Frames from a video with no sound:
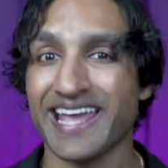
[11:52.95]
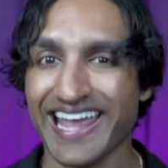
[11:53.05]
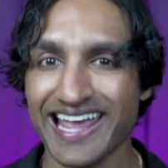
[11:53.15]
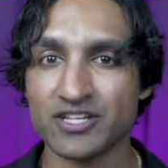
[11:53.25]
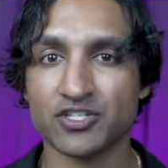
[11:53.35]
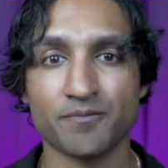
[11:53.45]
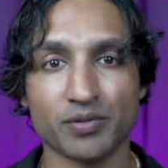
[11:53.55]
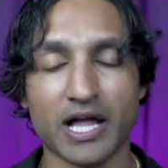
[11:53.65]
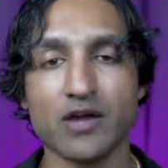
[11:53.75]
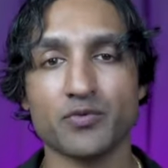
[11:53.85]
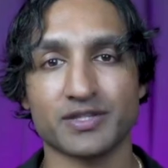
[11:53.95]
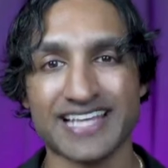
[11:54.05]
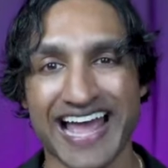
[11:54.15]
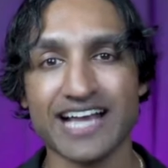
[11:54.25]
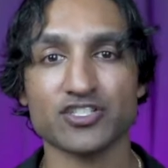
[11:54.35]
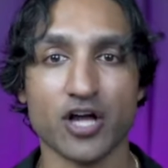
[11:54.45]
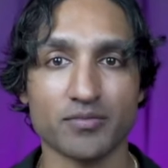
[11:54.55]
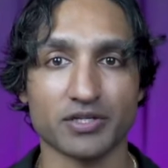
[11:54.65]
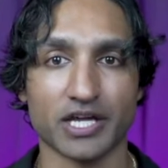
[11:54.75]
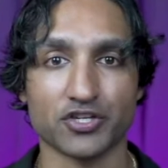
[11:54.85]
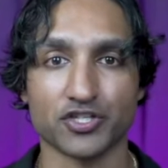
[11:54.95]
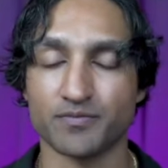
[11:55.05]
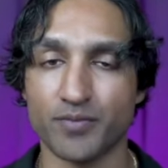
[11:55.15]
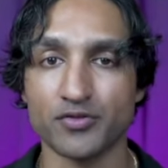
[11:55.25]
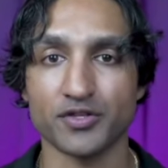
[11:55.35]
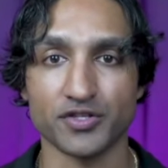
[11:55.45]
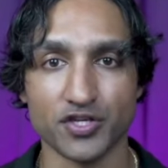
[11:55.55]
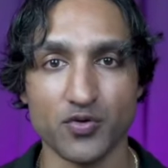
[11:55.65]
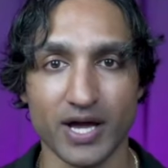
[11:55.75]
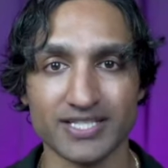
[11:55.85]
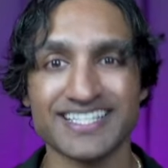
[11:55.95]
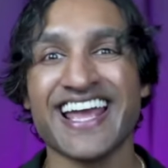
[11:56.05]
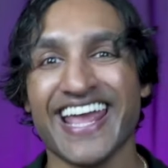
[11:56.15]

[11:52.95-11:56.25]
and comply with tax obligations both in the US